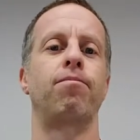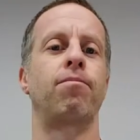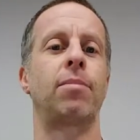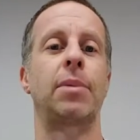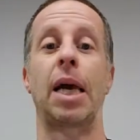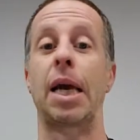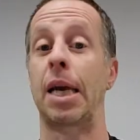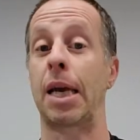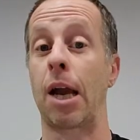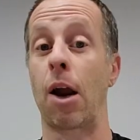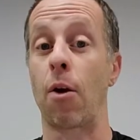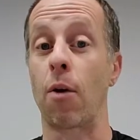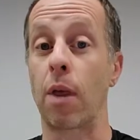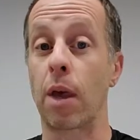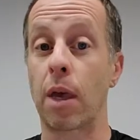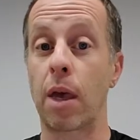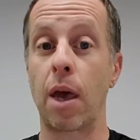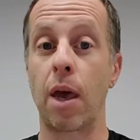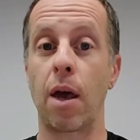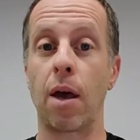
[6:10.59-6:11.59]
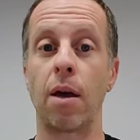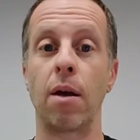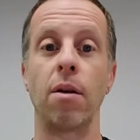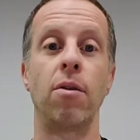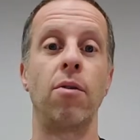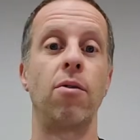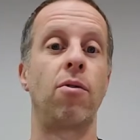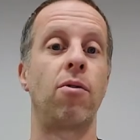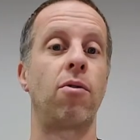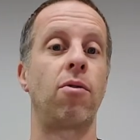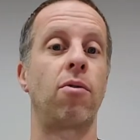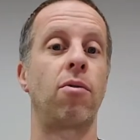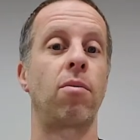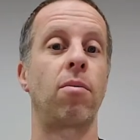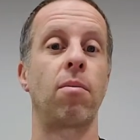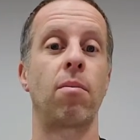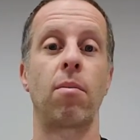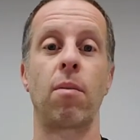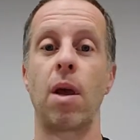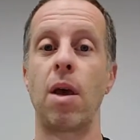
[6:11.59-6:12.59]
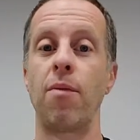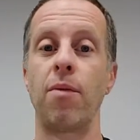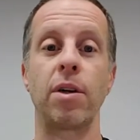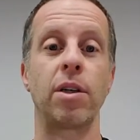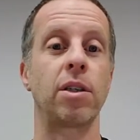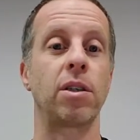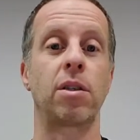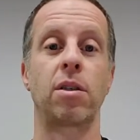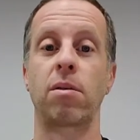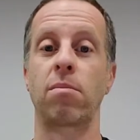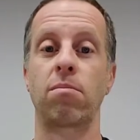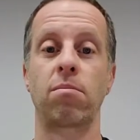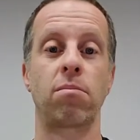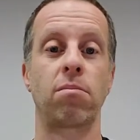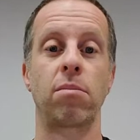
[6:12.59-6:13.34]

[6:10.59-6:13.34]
taking care of the kids, even just,